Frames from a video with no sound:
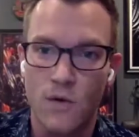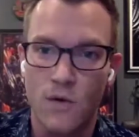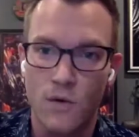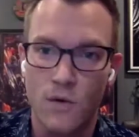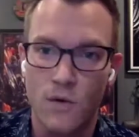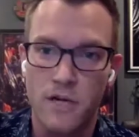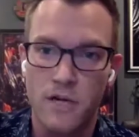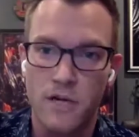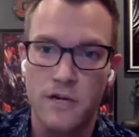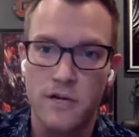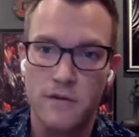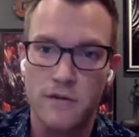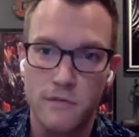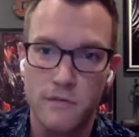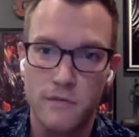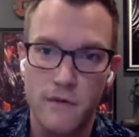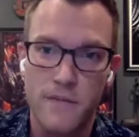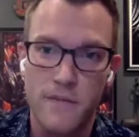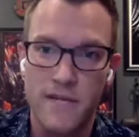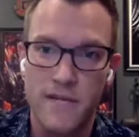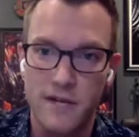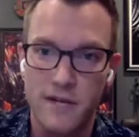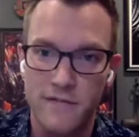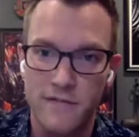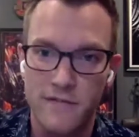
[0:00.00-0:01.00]
we're going to do a
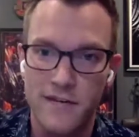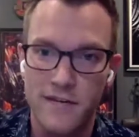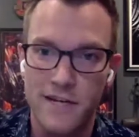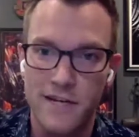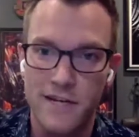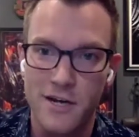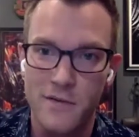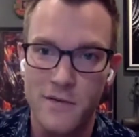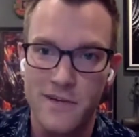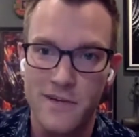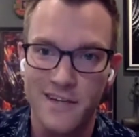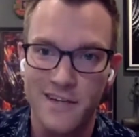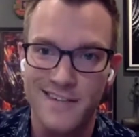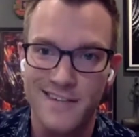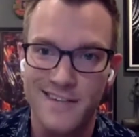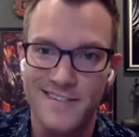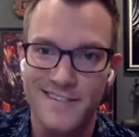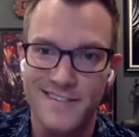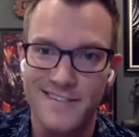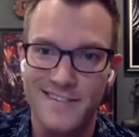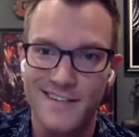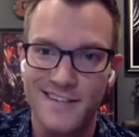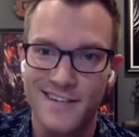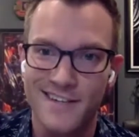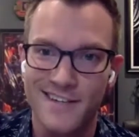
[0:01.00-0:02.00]
repeater video
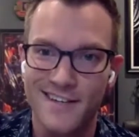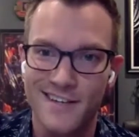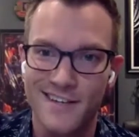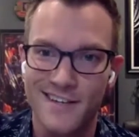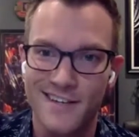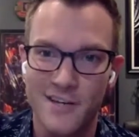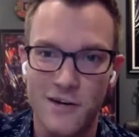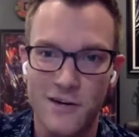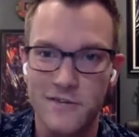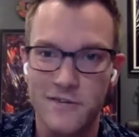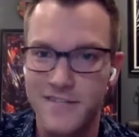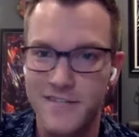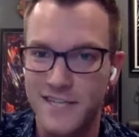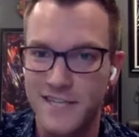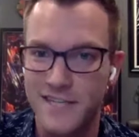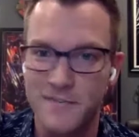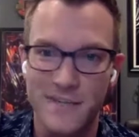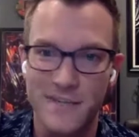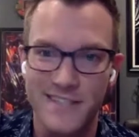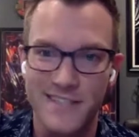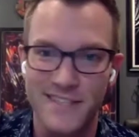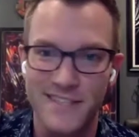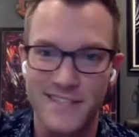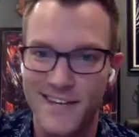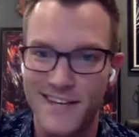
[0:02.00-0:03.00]
because you know six
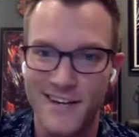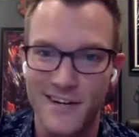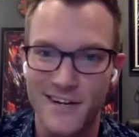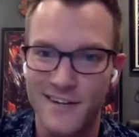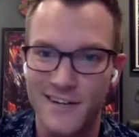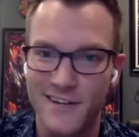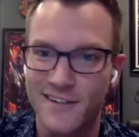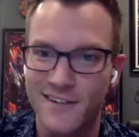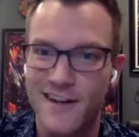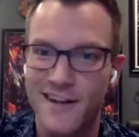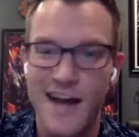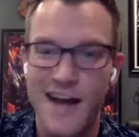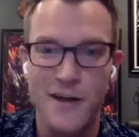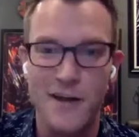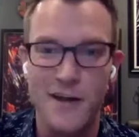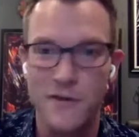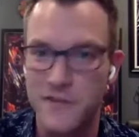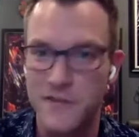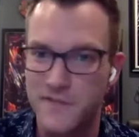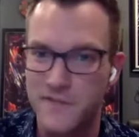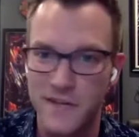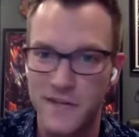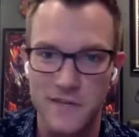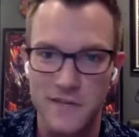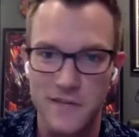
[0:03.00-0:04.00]
months later i
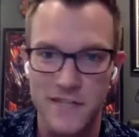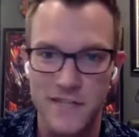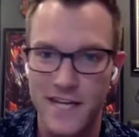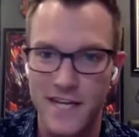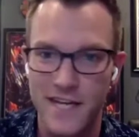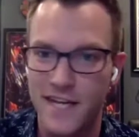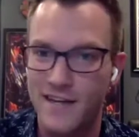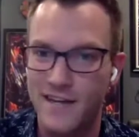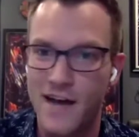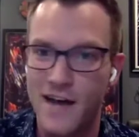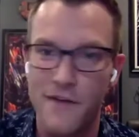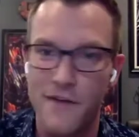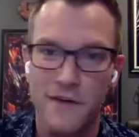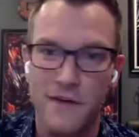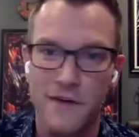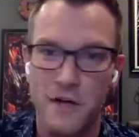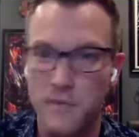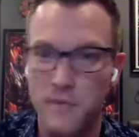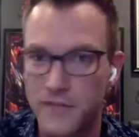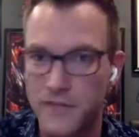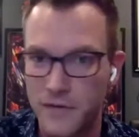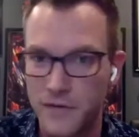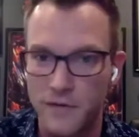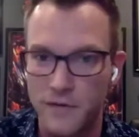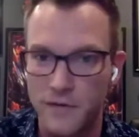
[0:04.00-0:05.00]
know this video is hitting now they're
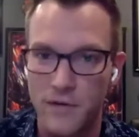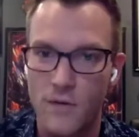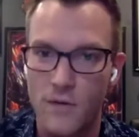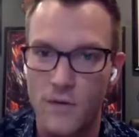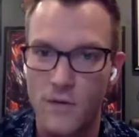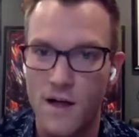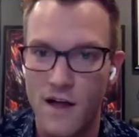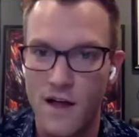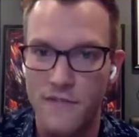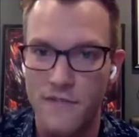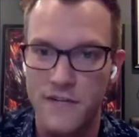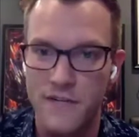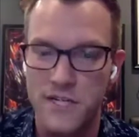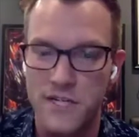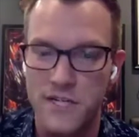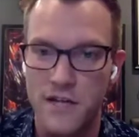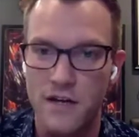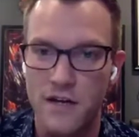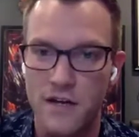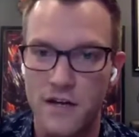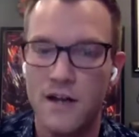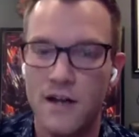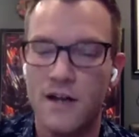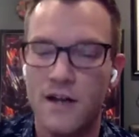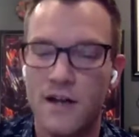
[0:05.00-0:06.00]
going to play really well off each
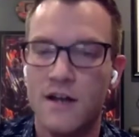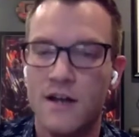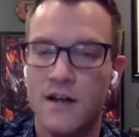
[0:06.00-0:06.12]
other